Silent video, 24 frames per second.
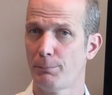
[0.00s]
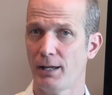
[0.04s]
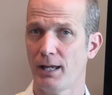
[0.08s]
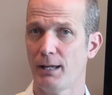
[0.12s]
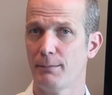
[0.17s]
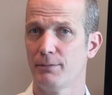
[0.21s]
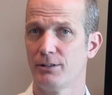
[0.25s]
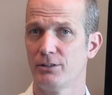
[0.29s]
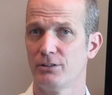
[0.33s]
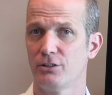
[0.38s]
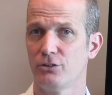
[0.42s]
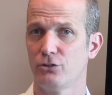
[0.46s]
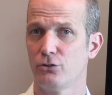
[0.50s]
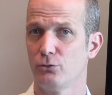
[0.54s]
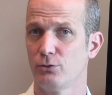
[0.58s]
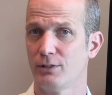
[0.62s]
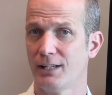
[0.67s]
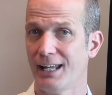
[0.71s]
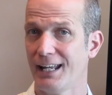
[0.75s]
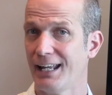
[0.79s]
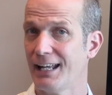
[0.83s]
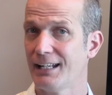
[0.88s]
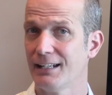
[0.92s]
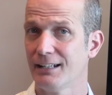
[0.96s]
payments as you
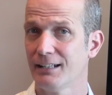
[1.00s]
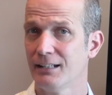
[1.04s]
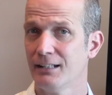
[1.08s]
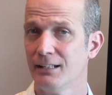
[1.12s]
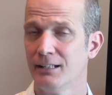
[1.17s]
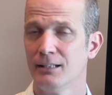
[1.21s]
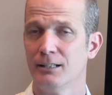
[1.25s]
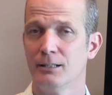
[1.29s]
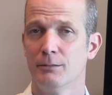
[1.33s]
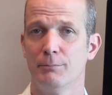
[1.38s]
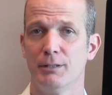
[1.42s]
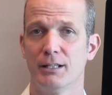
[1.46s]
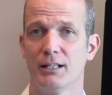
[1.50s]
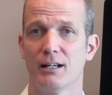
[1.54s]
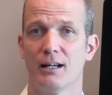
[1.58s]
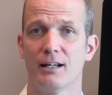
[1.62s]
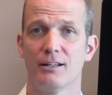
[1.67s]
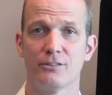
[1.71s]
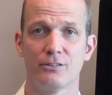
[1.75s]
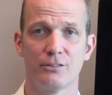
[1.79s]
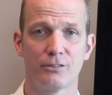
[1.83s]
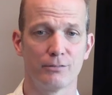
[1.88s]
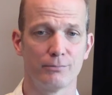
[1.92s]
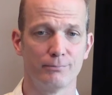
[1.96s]
can
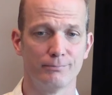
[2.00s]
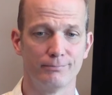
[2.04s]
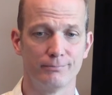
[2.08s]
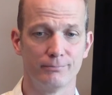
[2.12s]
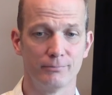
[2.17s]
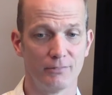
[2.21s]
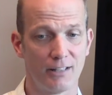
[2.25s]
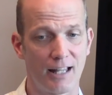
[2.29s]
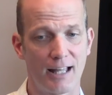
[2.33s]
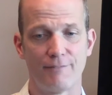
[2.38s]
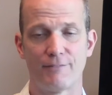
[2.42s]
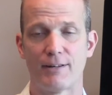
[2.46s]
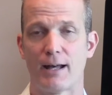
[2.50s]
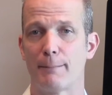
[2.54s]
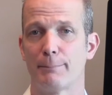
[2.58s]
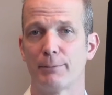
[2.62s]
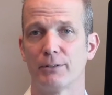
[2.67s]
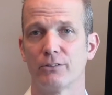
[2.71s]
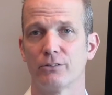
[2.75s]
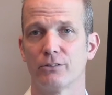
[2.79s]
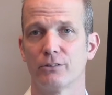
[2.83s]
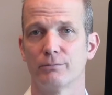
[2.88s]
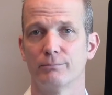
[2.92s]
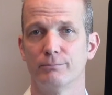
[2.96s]
because life
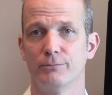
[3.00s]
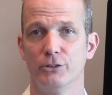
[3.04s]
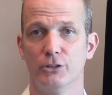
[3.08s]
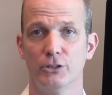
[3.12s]
happens.